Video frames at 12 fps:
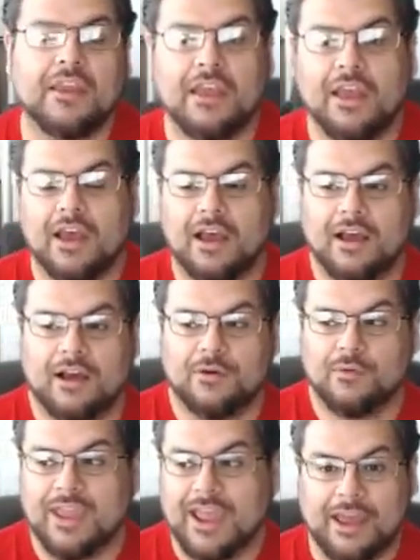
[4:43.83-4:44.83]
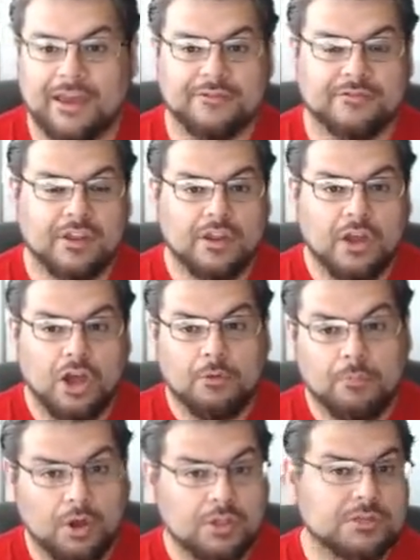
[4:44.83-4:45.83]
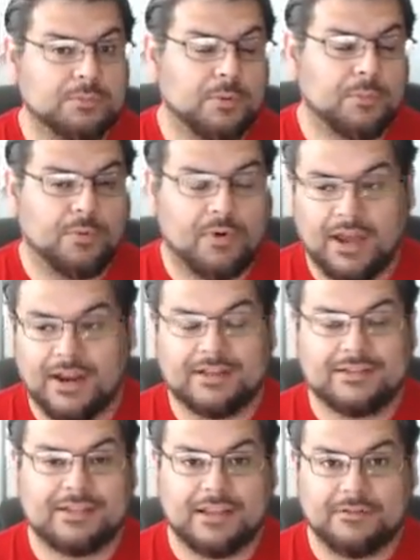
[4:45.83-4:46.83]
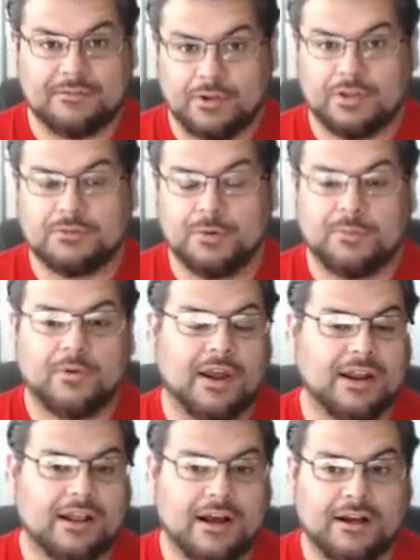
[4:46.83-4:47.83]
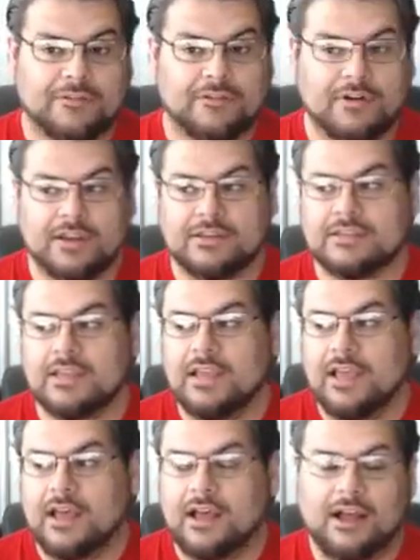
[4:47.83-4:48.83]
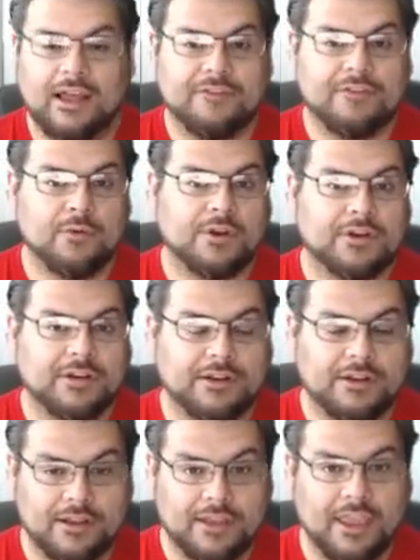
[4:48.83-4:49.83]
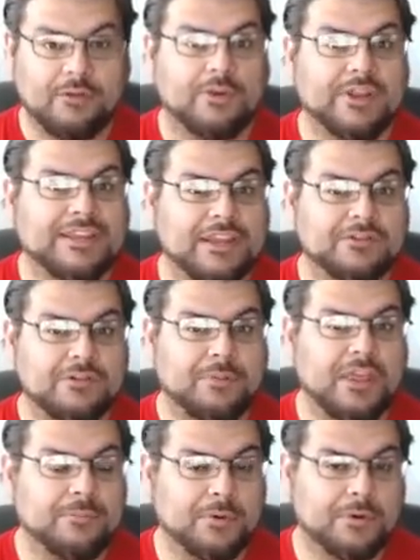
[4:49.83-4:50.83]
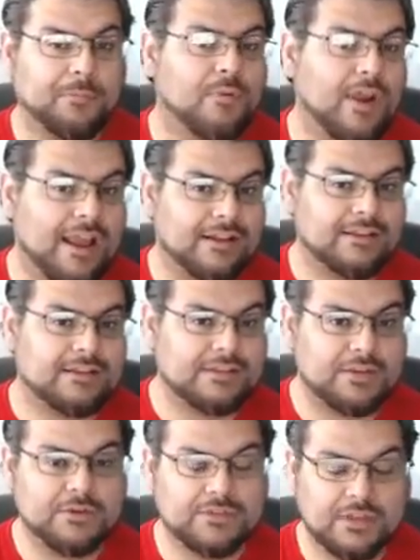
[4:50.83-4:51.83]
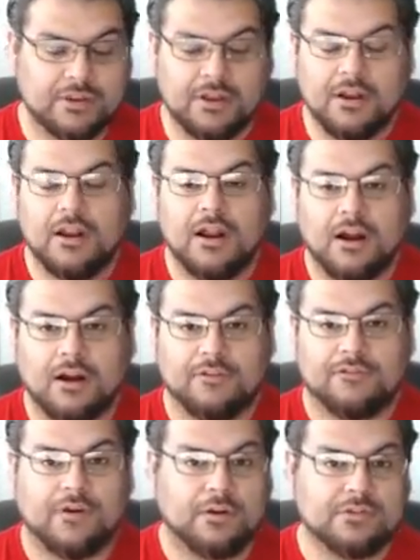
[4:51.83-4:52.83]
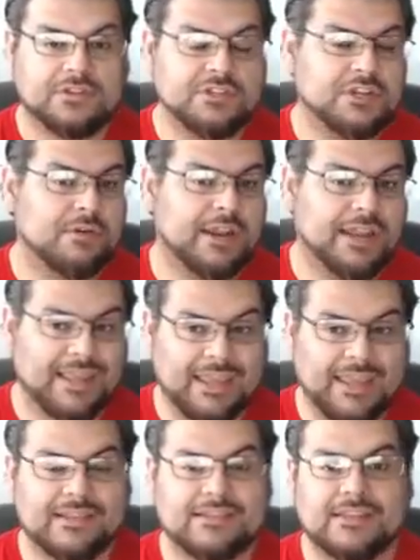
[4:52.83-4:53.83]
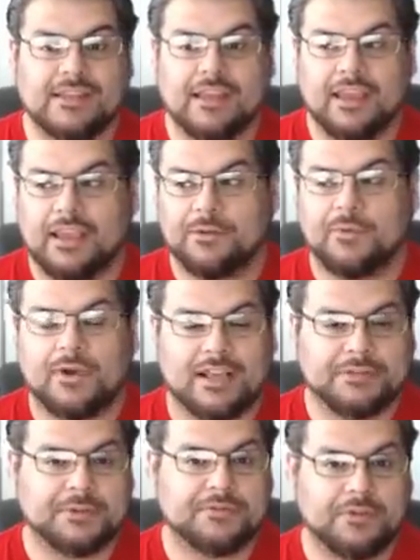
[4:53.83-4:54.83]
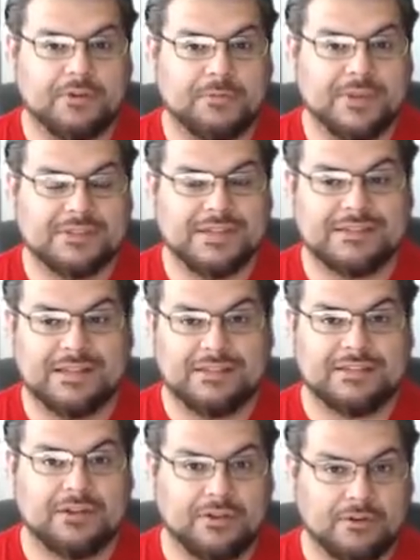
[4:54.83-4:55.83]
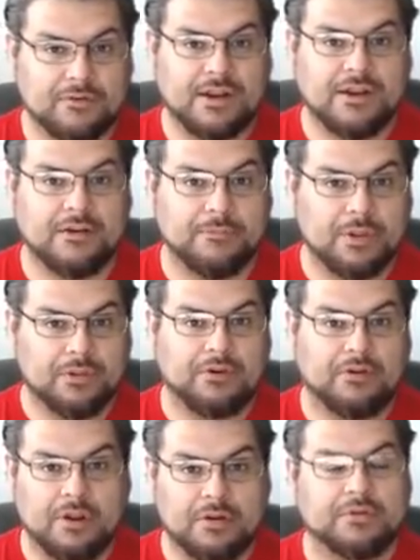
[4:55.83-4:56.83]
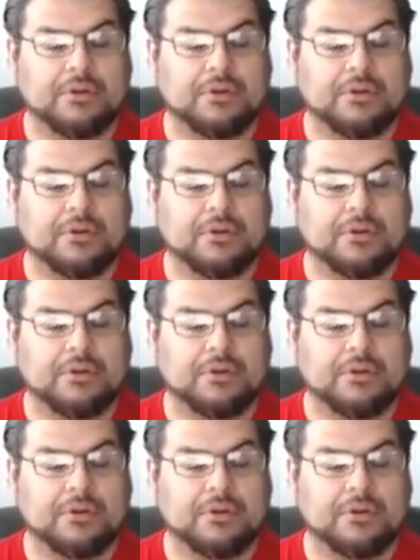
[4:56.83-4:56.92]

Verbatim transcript: Uh, we have multiple products, like multiple product offerings. Uh, if you wanted to, again, we teach our people to practice using our funnels to generate leads and prospects for their business until they're ready to build their own.